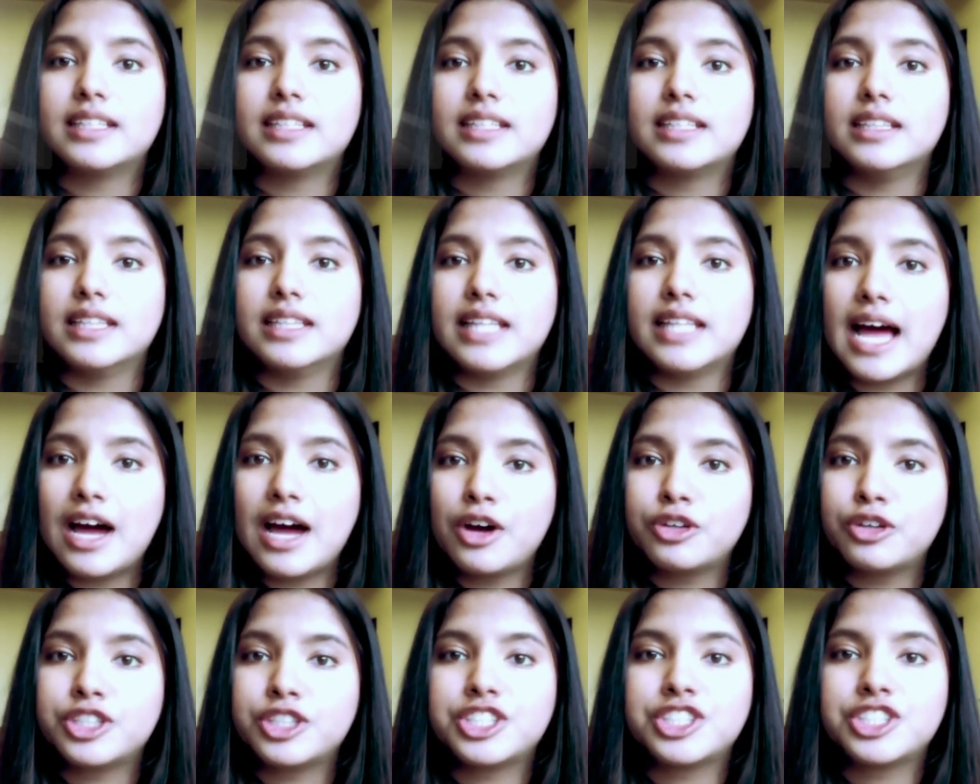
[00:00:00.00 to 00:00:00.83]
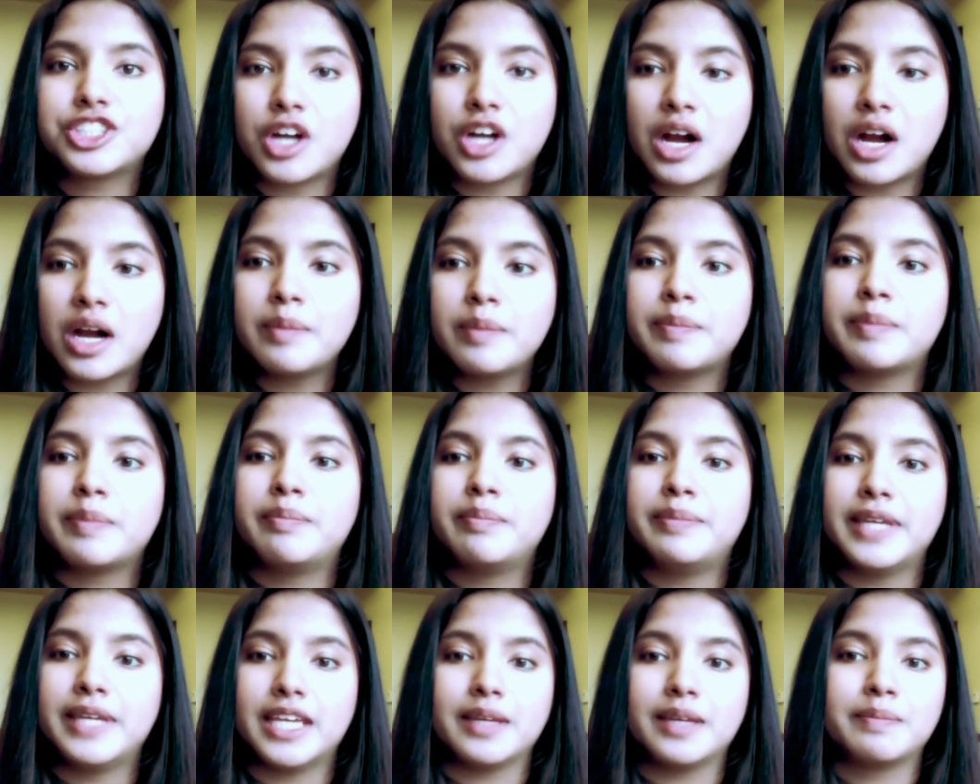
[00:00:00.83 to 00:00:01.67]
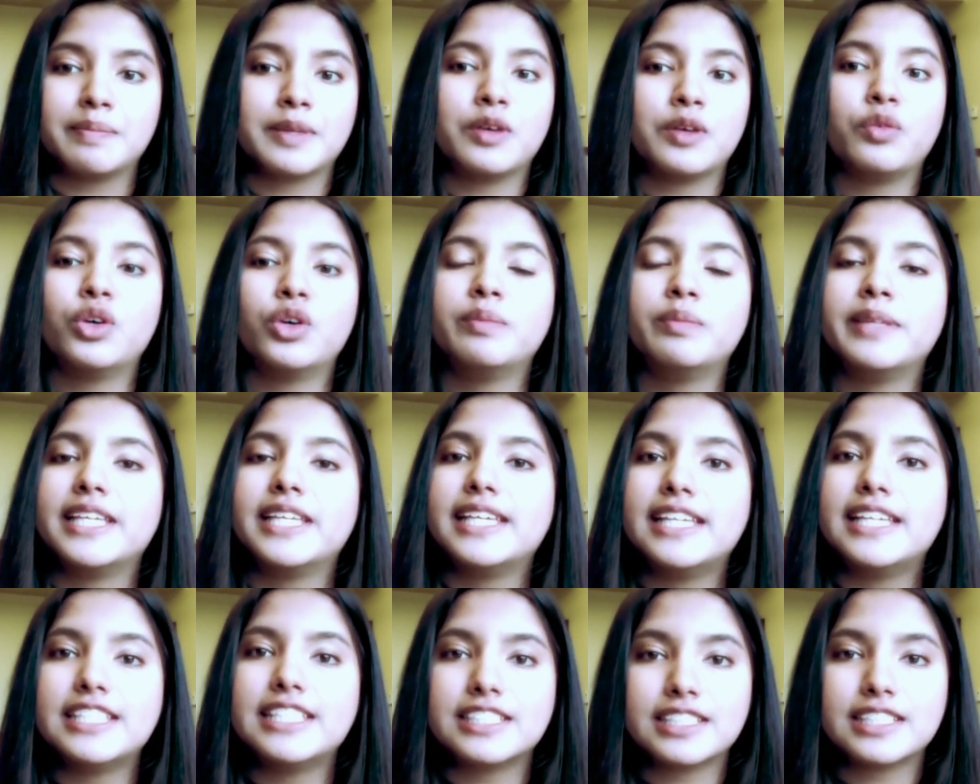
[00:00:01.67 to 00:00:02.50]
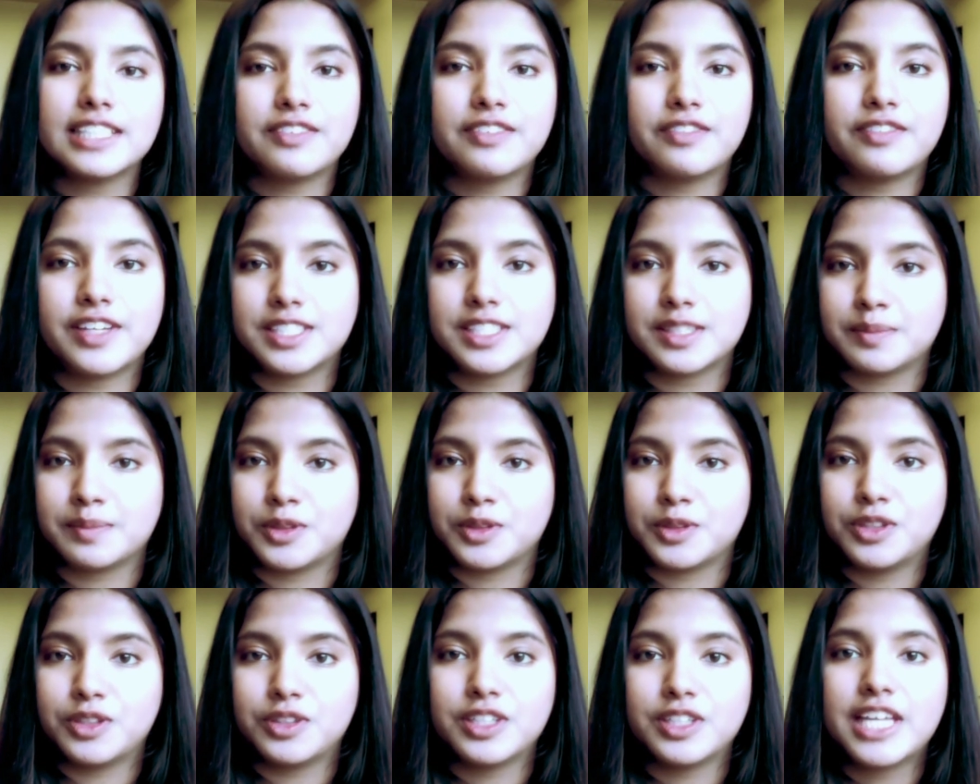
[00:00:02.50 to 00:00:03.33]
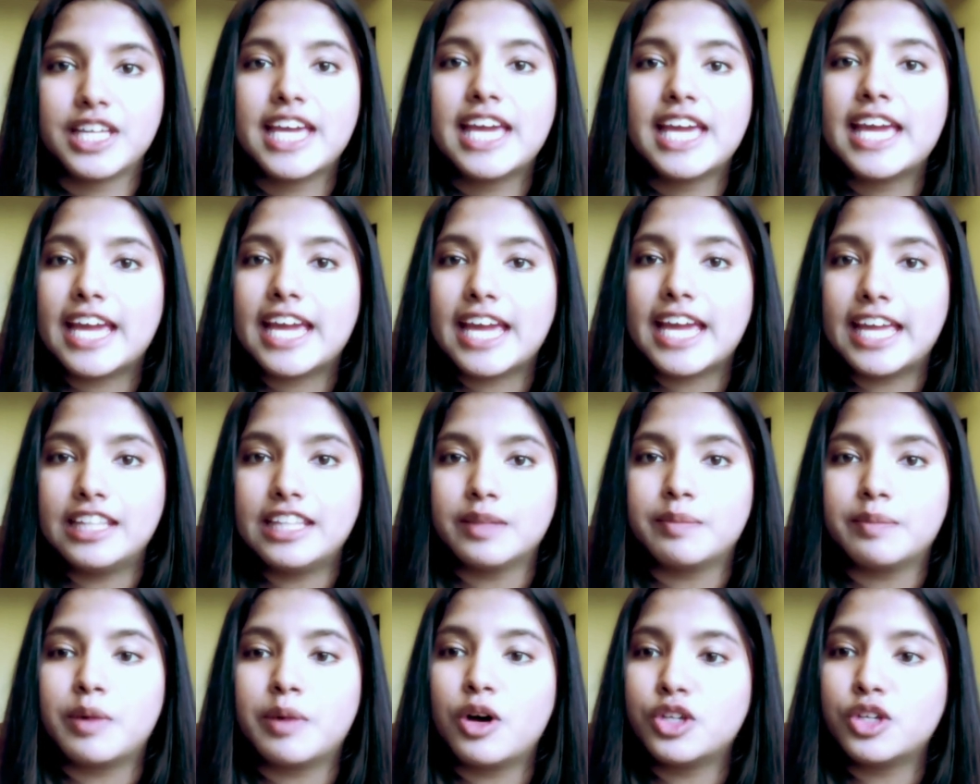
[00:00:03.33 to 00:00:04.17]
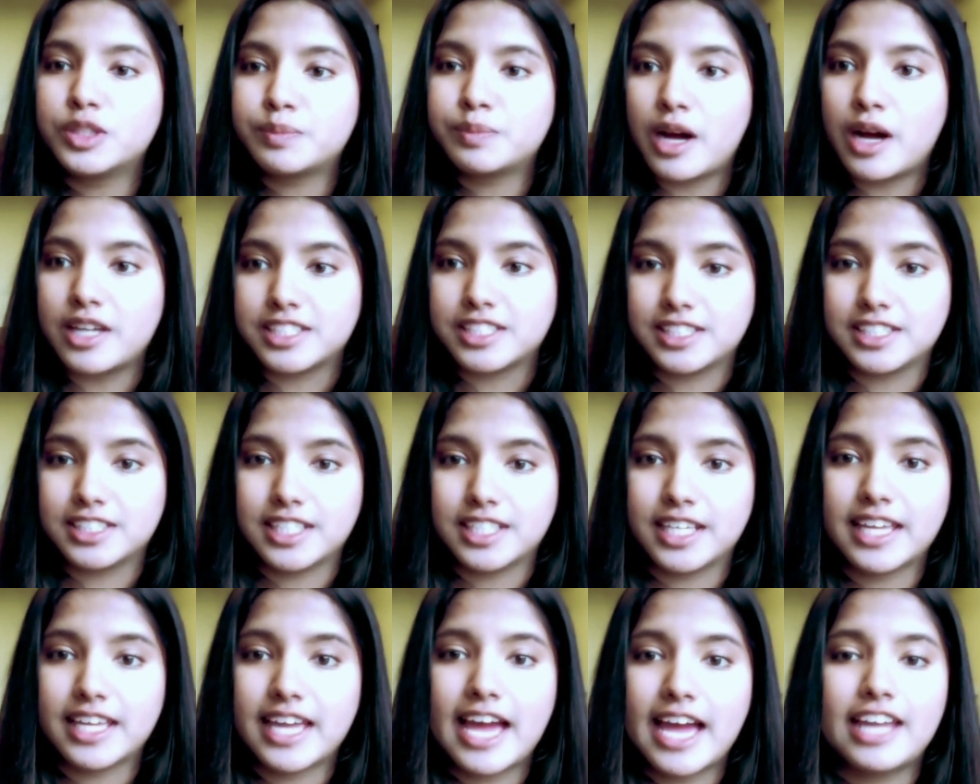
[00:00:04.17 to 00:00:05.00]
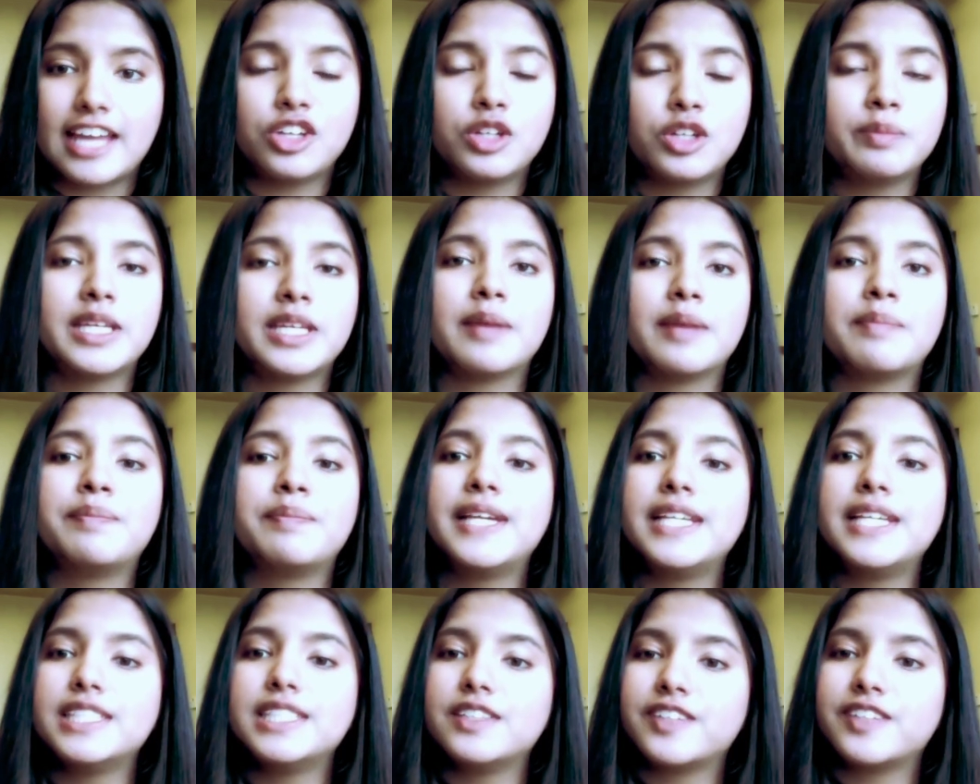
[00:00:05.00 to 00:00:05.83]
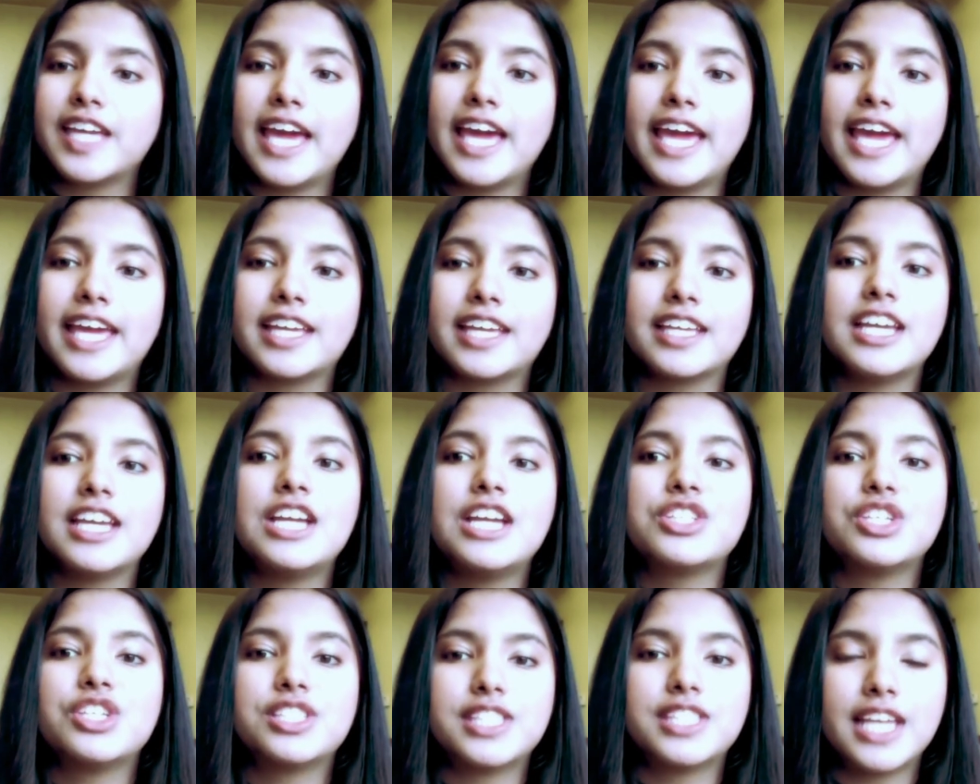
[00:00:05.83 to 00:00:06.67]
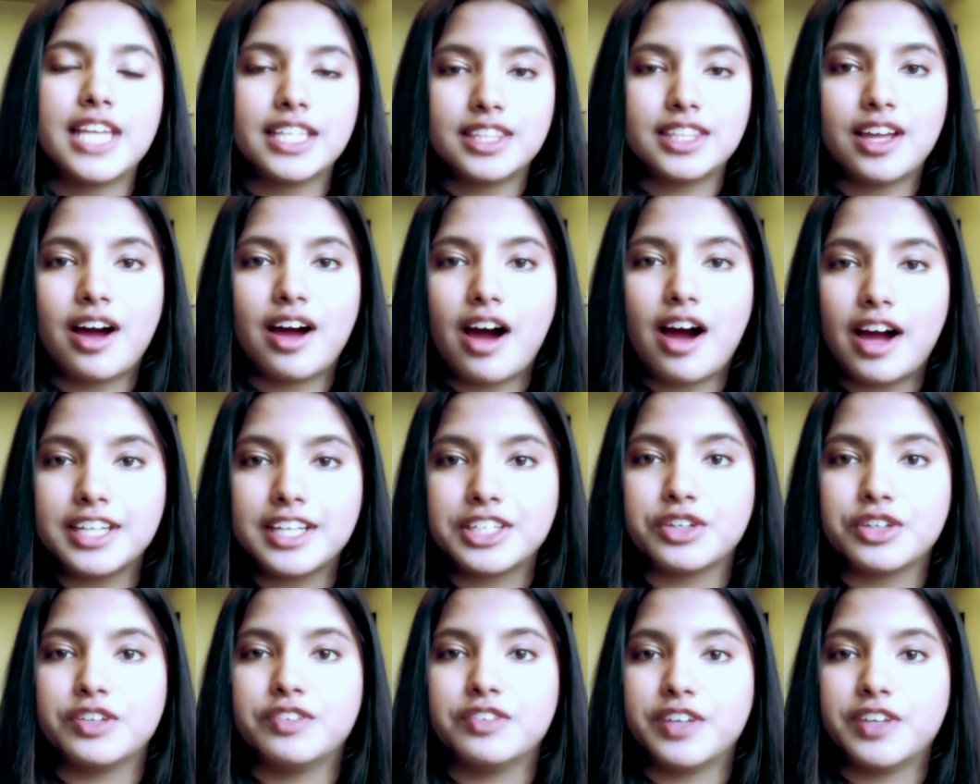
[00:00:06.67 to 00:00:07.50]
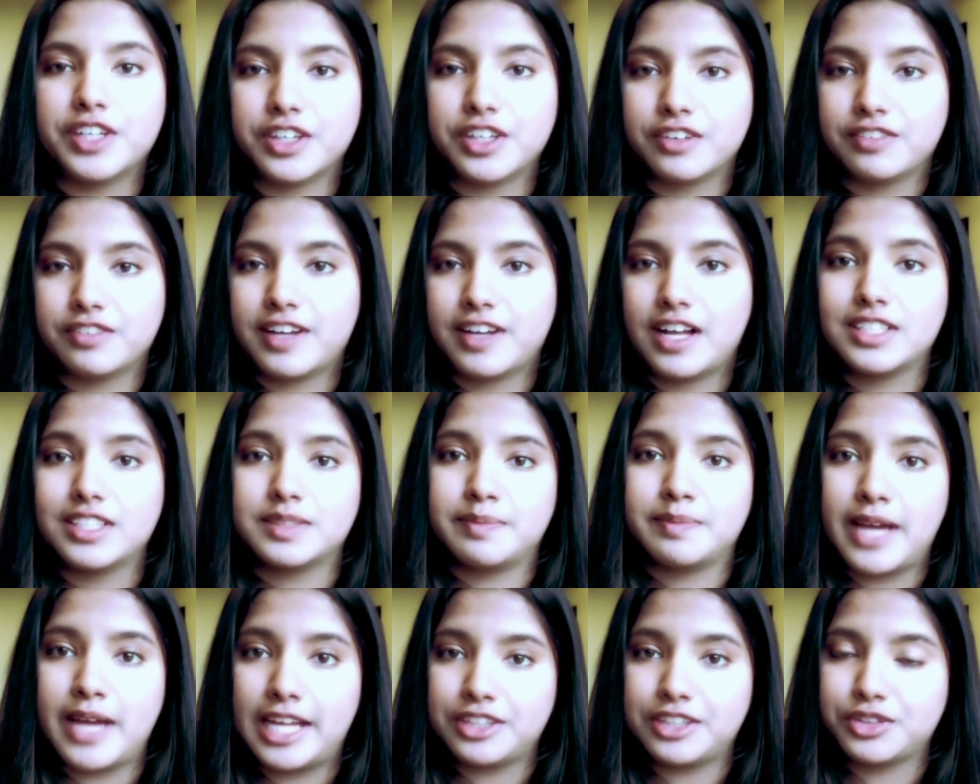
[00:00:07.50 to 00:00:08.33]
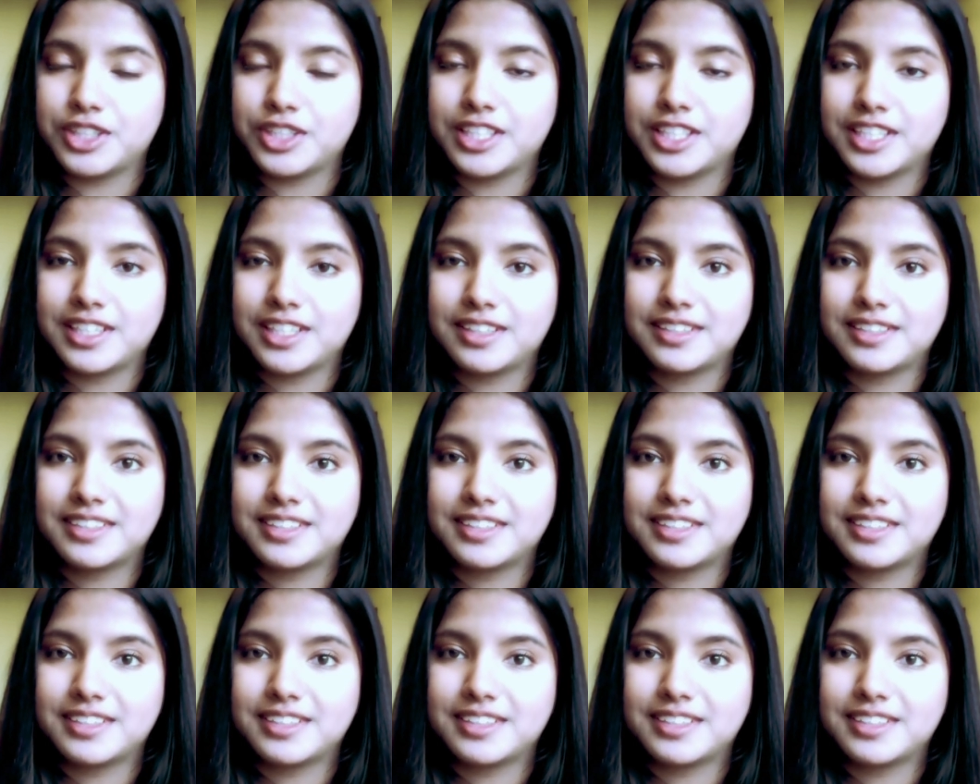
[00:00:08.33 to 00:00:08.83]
The loud, sharp beep will be easily visible in the post-processing, and it'll be a piece of cake to sync the audio and video files manually.